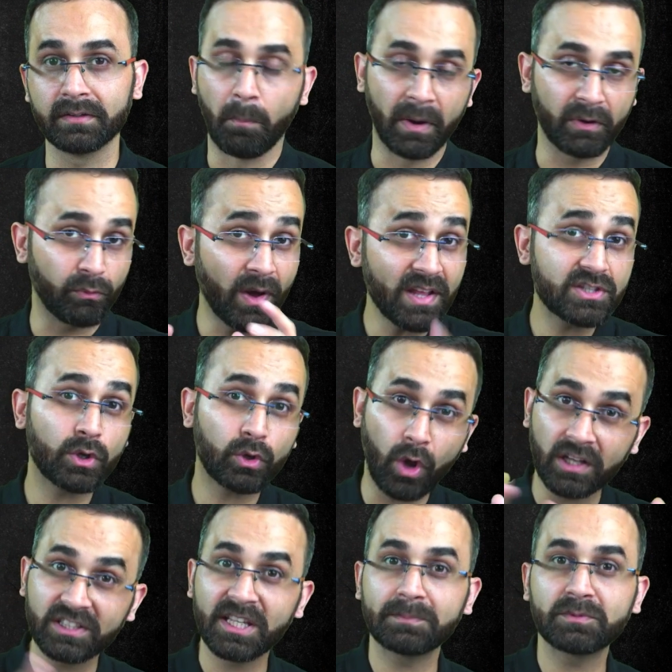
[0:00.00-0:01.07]
But once your
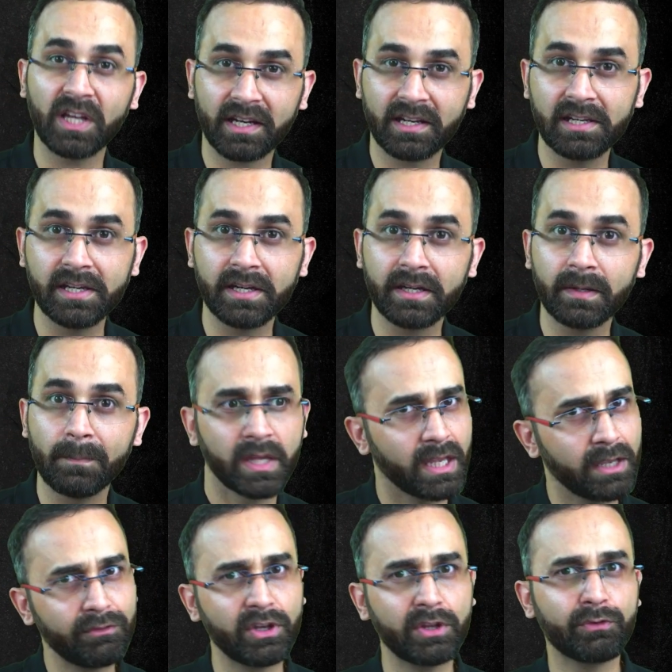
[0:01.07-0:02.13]
concepts are clear,
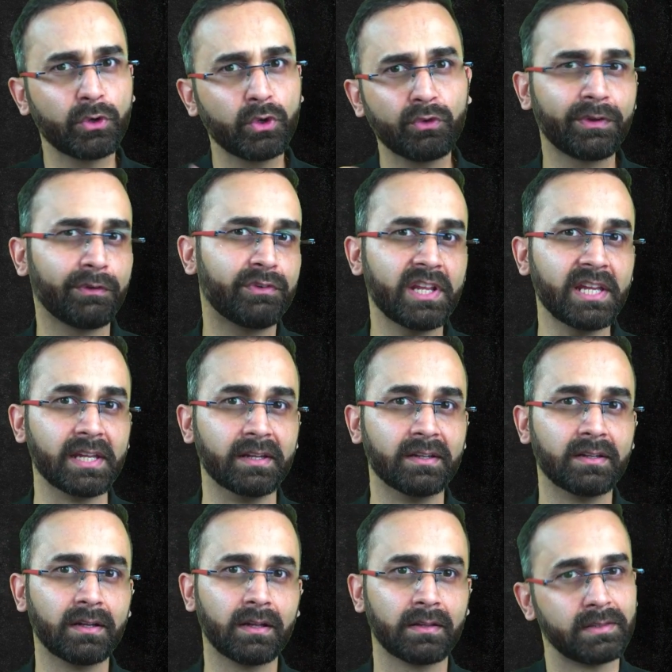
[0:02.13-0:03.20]
even if you do 50,
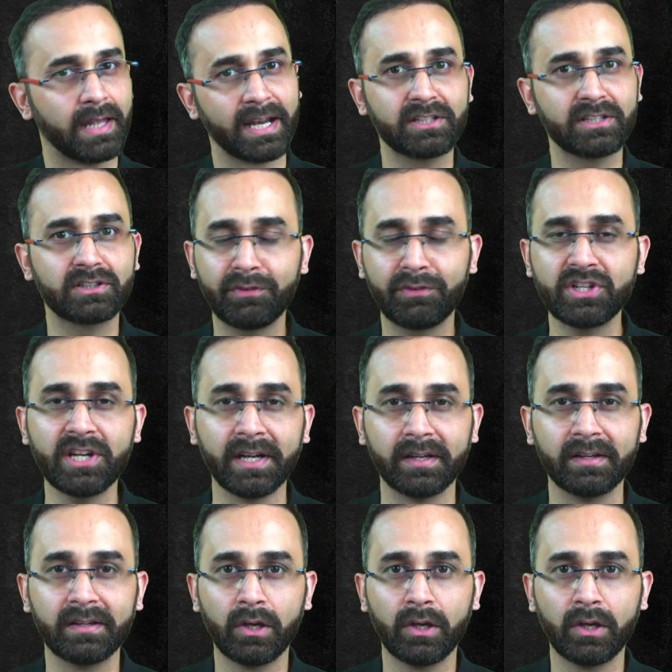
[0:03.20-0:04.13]
that's sufficient.